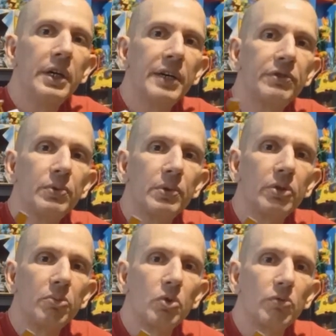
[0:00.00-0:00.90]
I have to do a
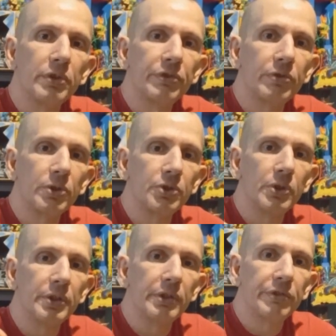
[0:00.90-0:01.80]
little more research
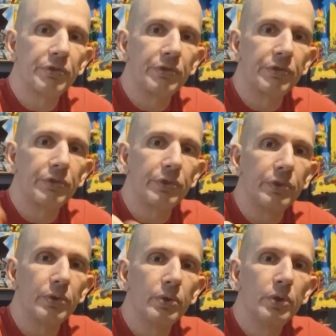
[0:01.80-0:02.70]
on this and
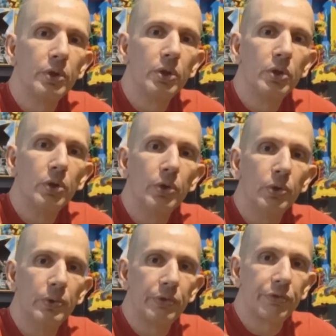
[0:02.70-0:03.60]
see
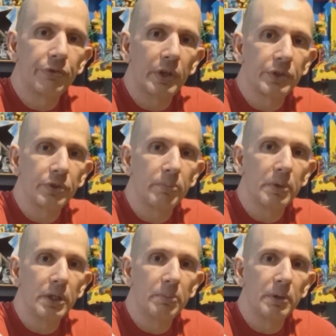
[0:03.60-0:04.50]
who this is actually
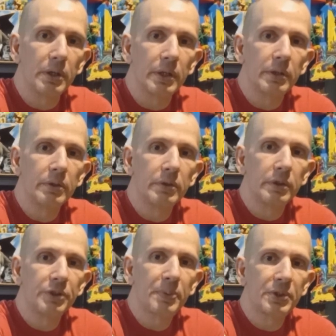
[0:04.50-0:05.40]
made by,
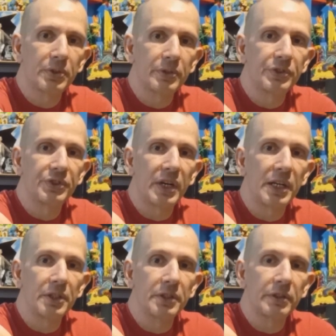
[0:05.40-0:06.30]
and especially the
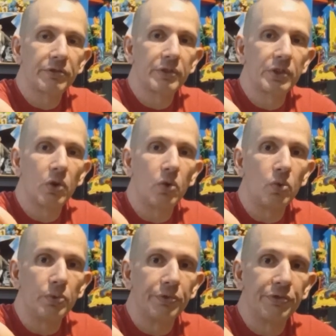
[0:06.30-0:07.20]
styling. That's such an
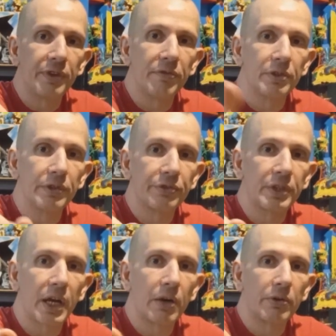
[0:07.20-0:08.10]
old 70s
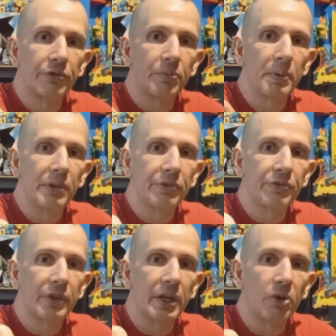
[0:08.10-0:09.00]
like outer space
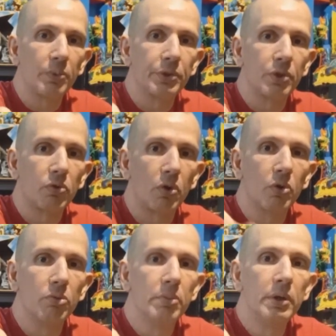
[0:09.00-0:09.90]
style with the
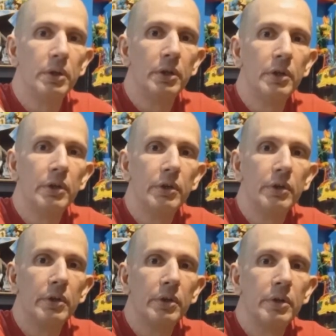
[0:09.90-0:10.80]
chrome.
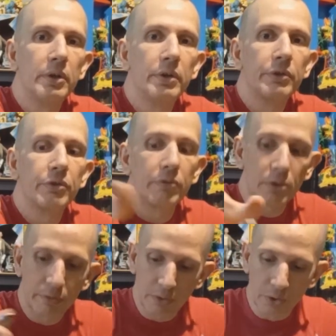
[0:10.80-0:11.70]
So
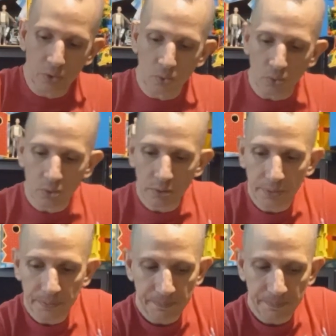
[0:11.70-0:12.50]
very, very cool.